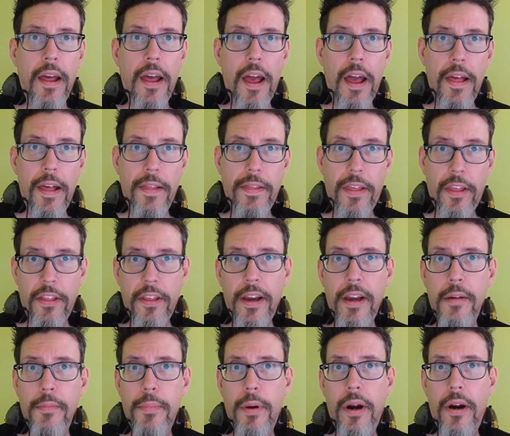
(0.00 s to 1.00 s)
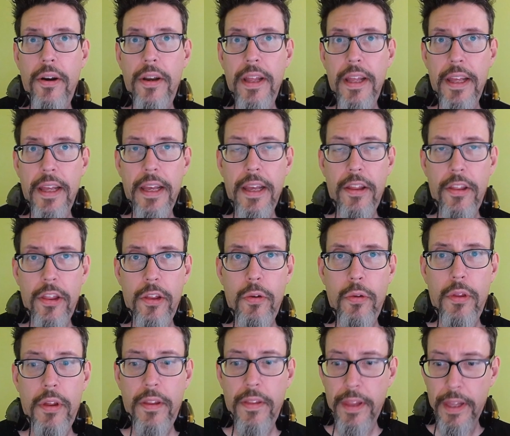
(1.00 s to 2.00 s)
The second part is
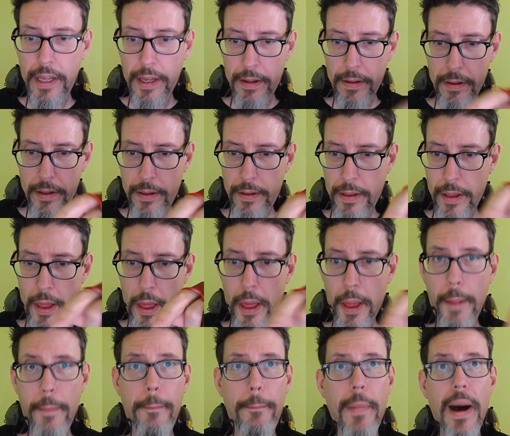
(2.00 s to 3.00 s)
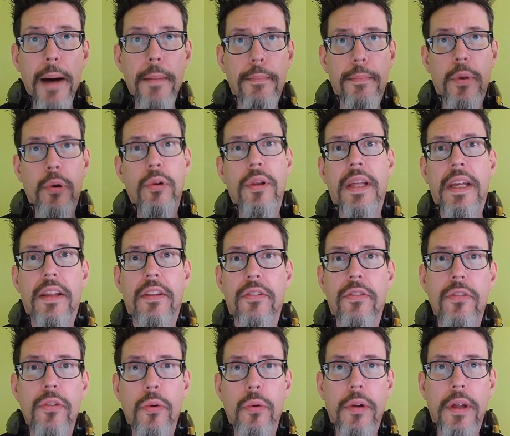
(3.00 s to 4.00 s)
using the Mop Booleans
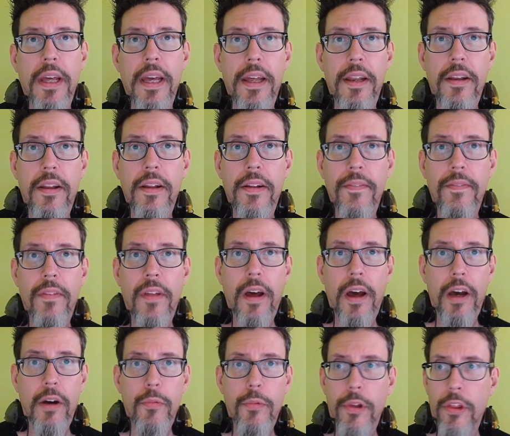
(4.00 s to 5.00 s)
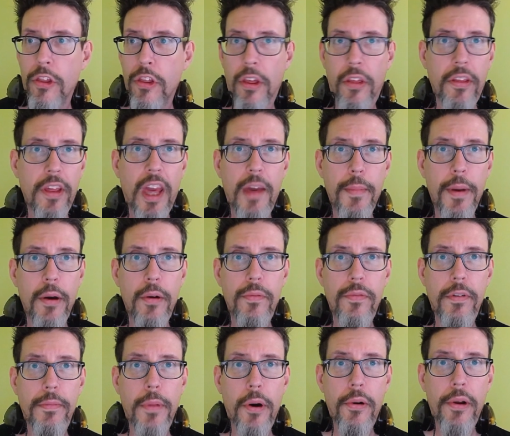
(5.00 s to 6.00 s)
toolkit, uh, which just came out
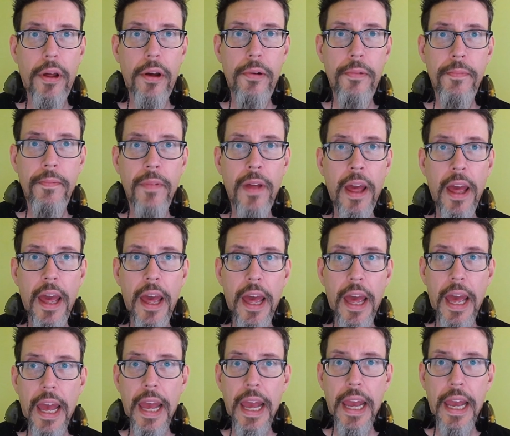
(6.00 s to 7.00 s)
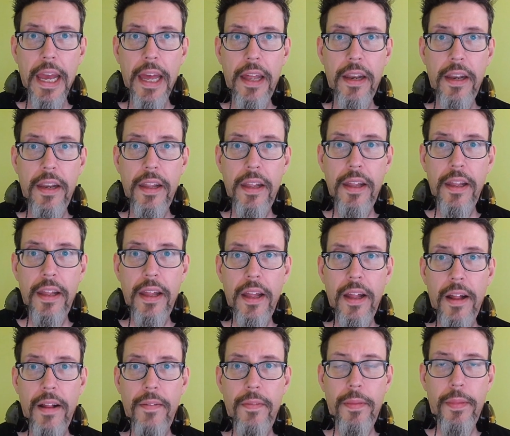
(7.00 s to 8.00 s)
for Modo. And
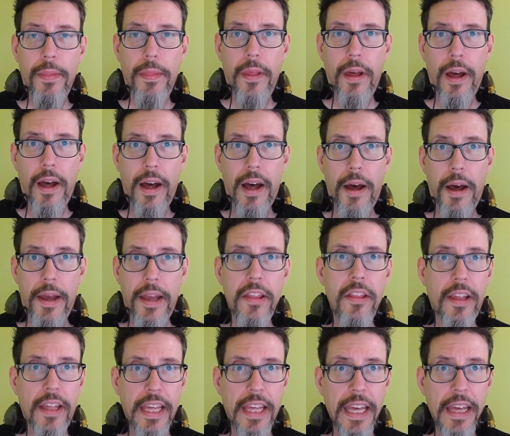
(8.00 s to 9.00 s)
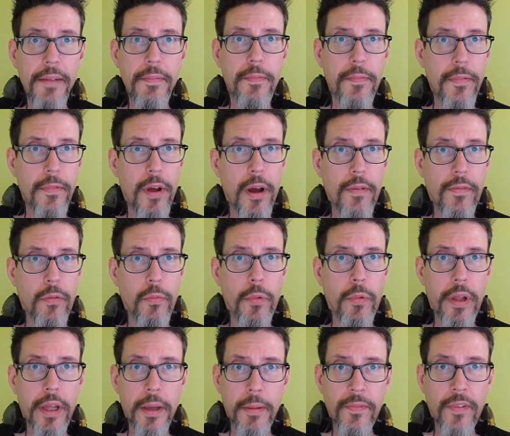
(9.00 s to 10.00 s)
uh, it's a kit from
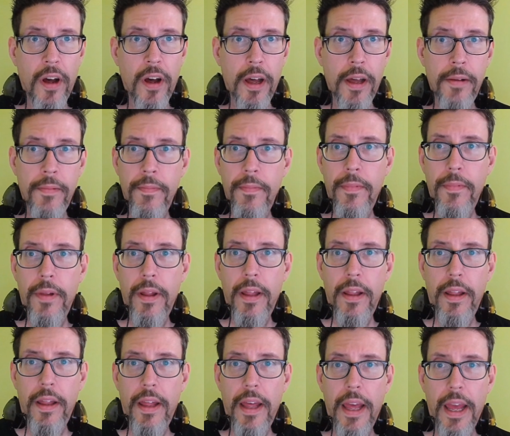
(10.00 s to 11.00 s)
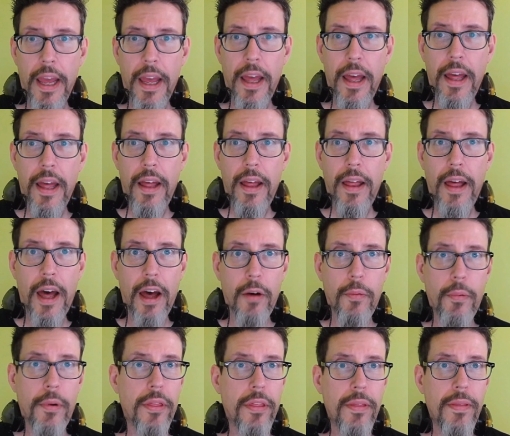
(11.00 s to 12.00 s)
William Vaughan uh,
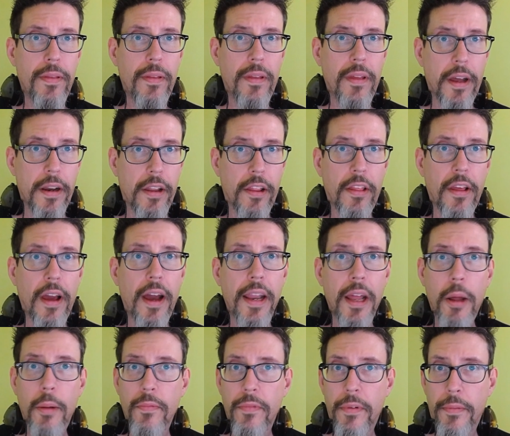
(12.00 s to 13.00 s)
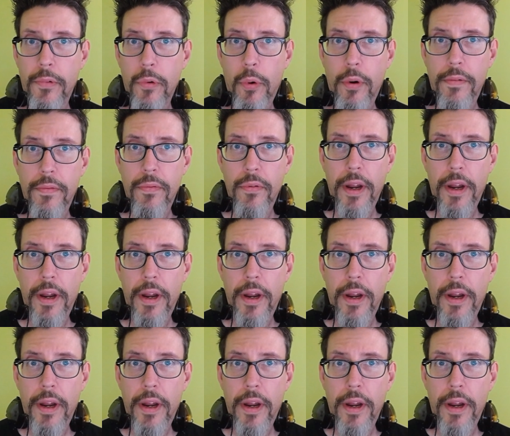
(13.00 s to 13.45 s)
with uh, design help from Tor